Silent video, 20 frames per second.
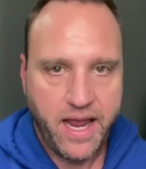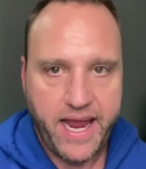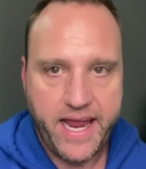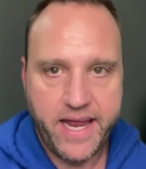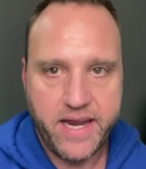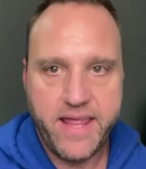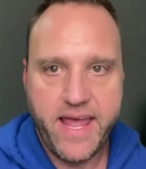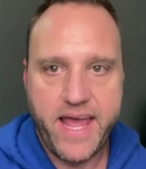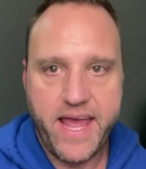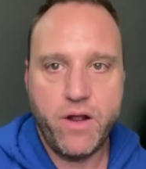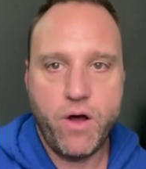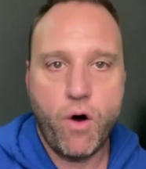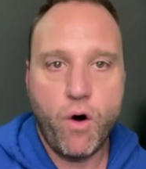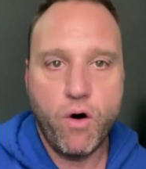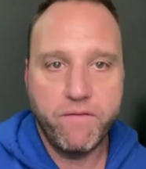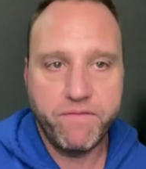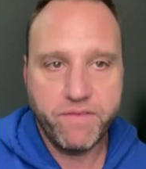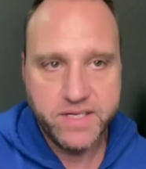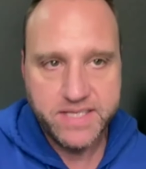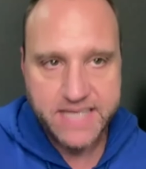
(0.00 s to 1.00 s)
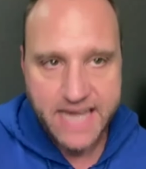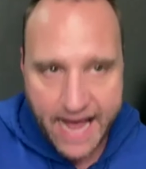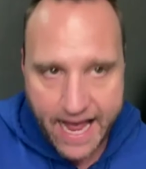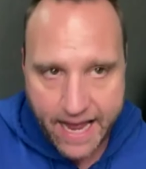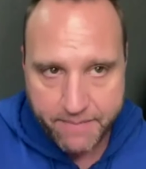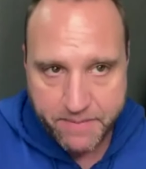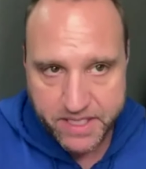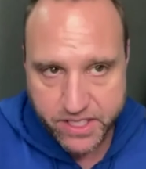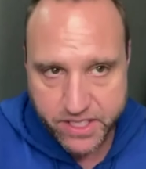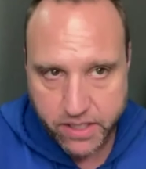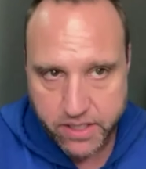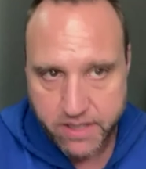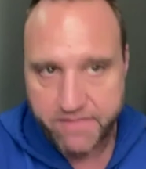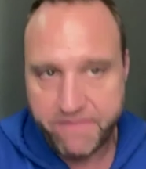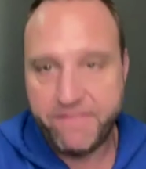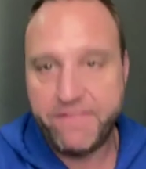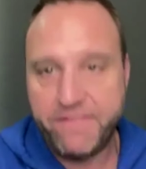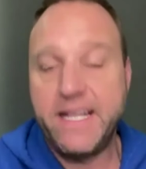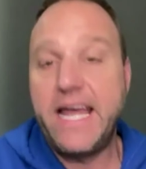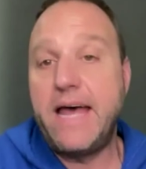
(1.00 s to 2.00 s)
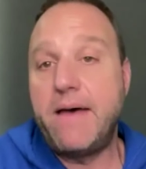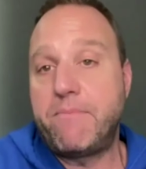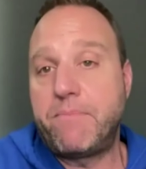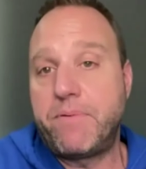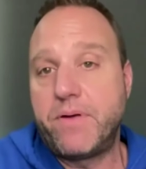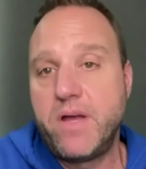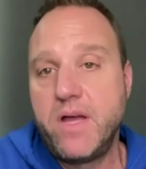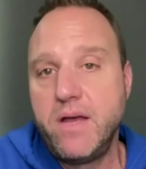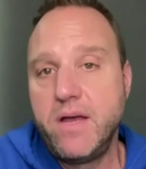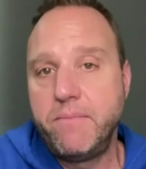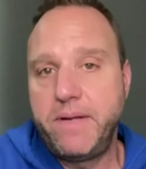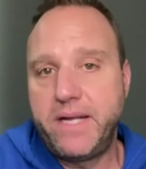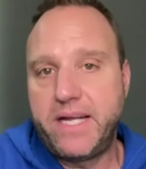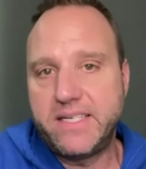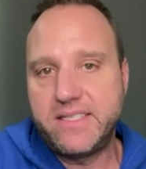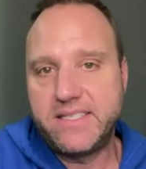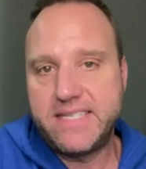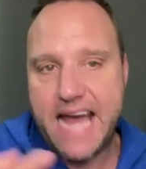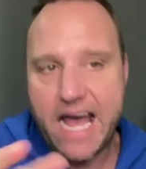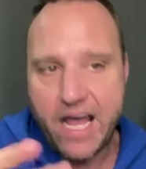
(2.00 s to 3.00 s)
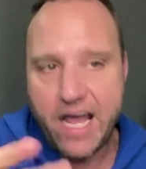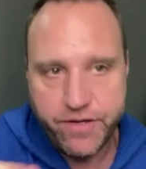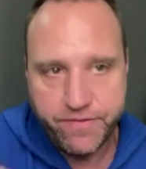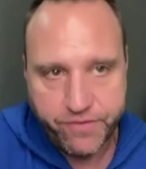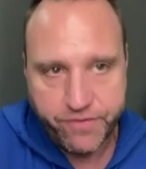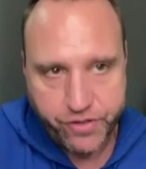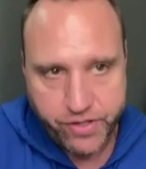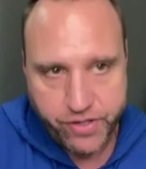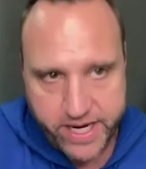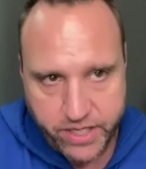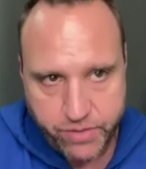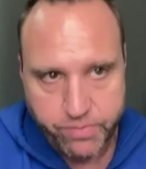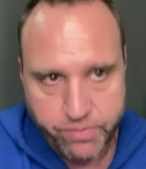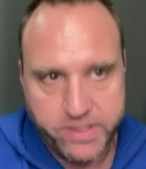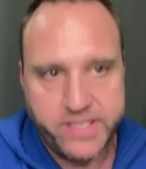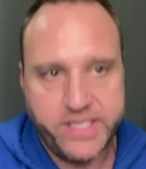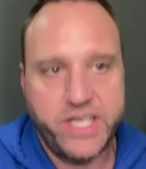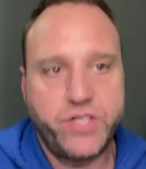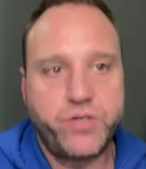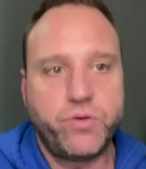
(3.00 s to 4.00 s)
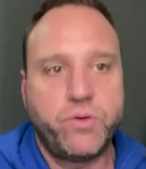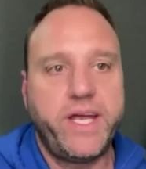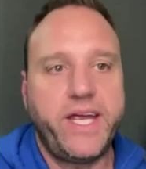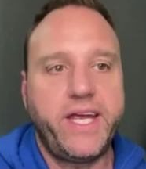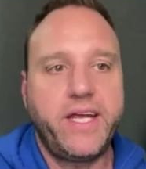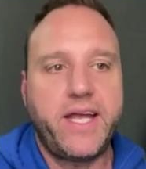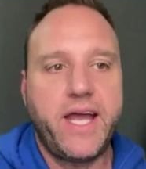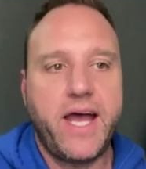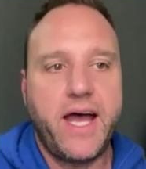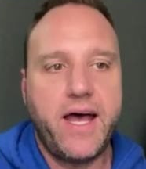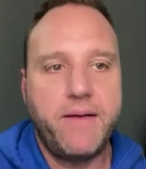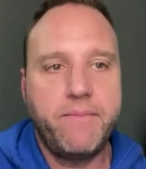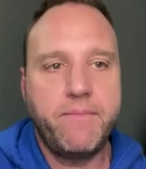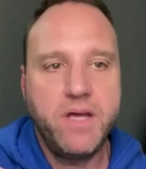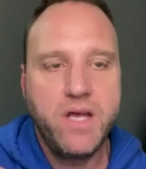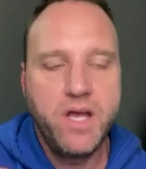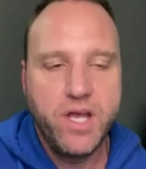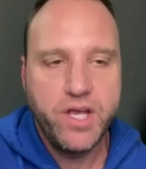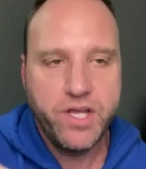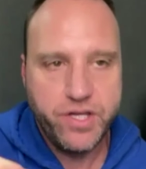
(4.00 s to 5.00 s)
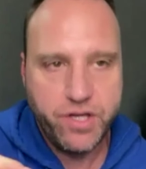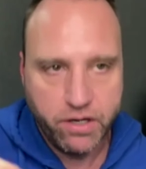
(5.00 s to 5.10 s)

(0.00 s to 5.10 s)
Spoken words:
And then over time, it's going to flip because now you've created residual income.